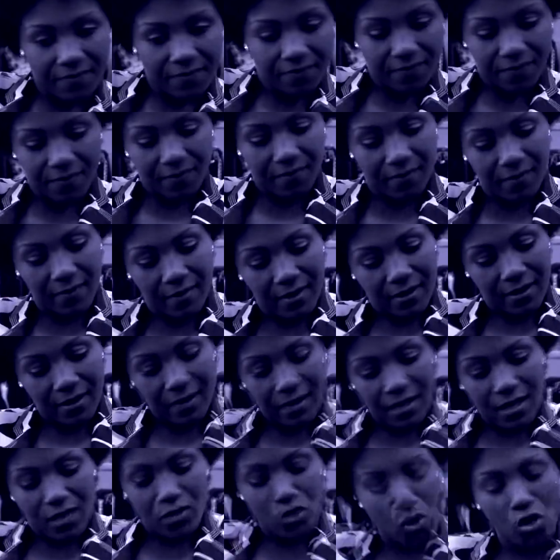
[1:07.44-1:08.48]
Louis V
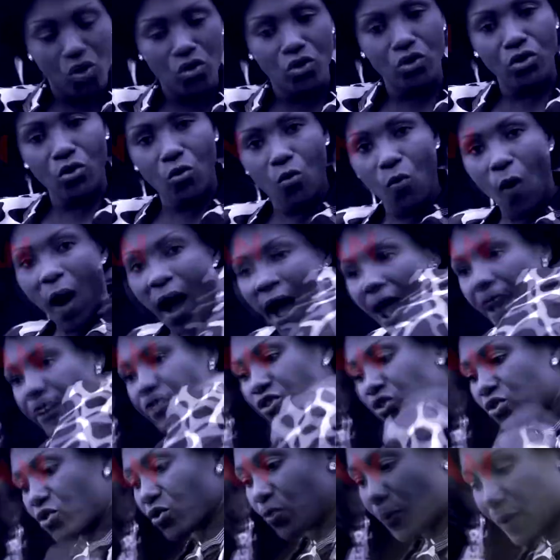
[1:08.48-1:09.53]
lane. No, no, well, no. Why
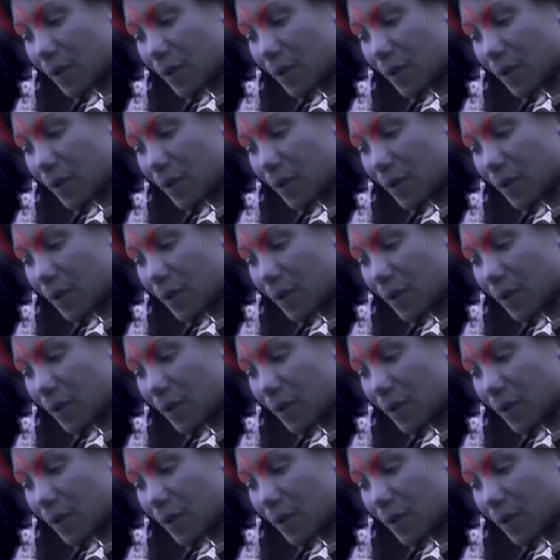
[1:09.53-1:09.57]
should